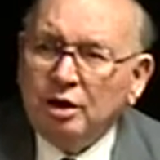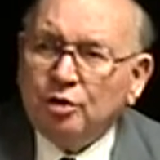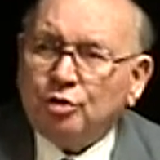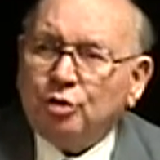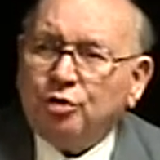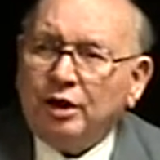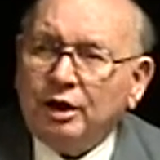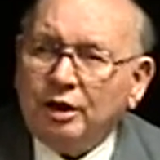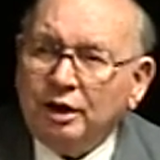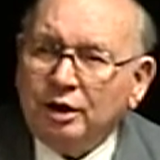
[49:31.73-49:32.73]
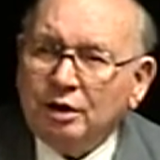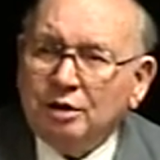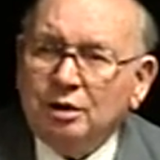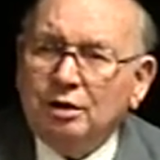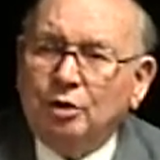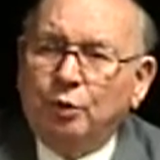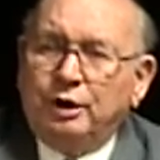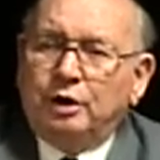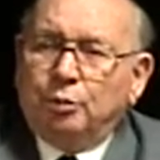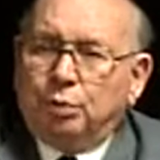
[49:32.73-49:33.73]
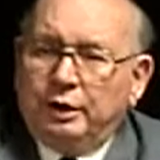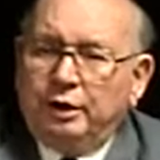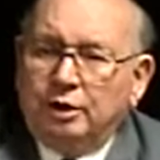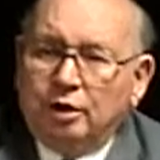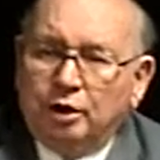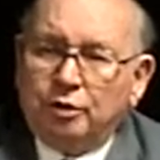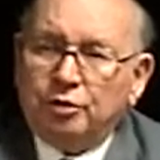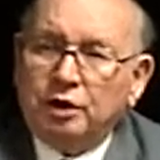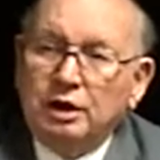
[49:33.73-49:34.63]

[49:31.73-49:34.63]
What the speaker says: So finally, we complained enough